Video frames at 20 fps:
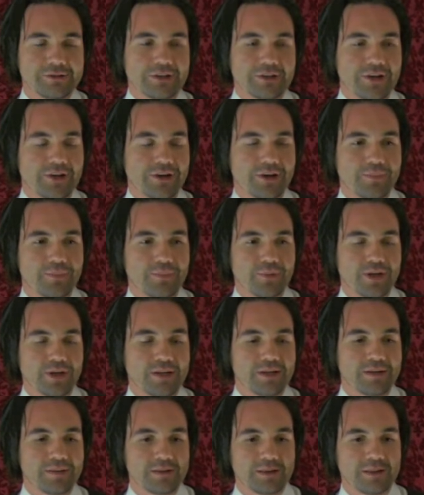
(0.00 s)
to kind of
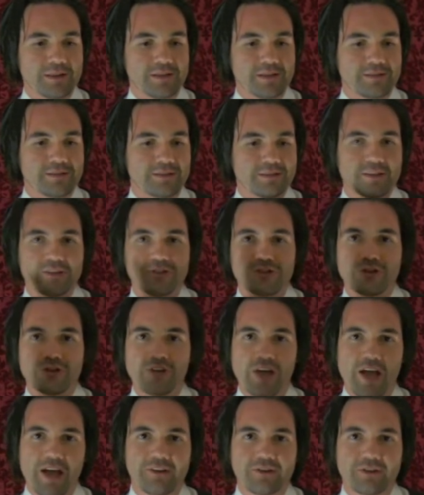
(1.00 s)
bring this digital
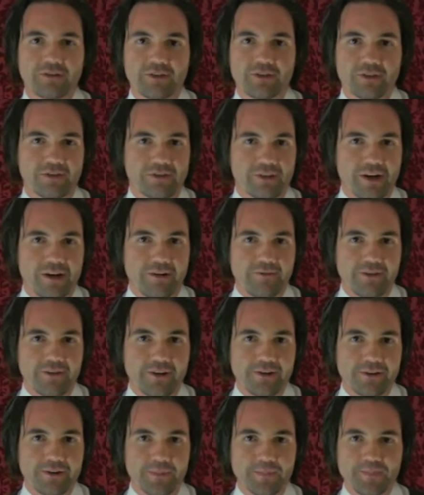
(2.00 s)
activism that I
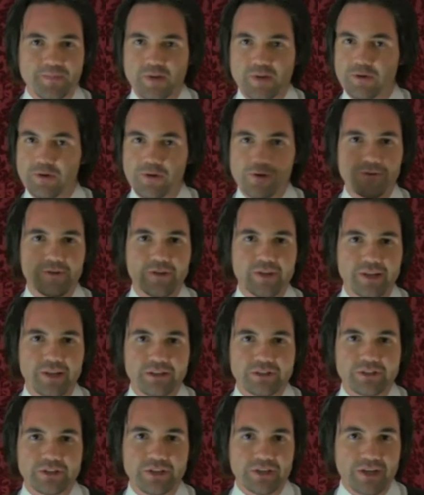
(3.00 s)
found all over the
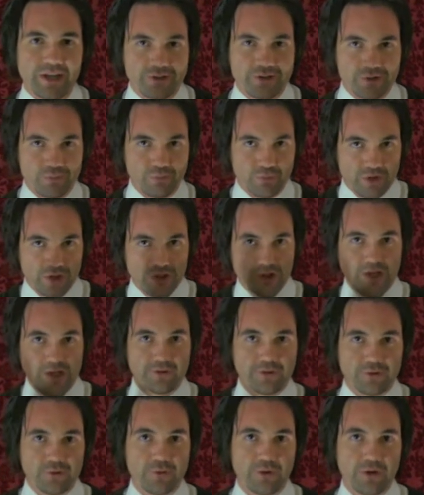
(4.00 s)
internet and actually bring
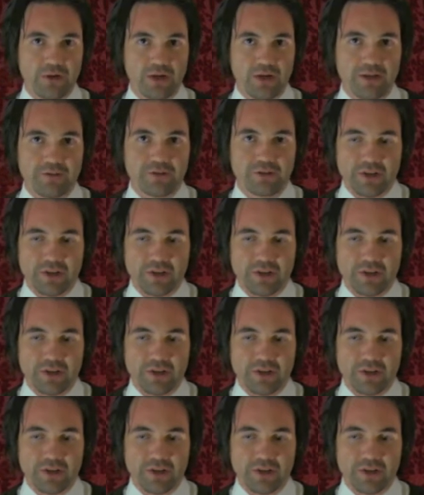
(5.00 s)
that to real life,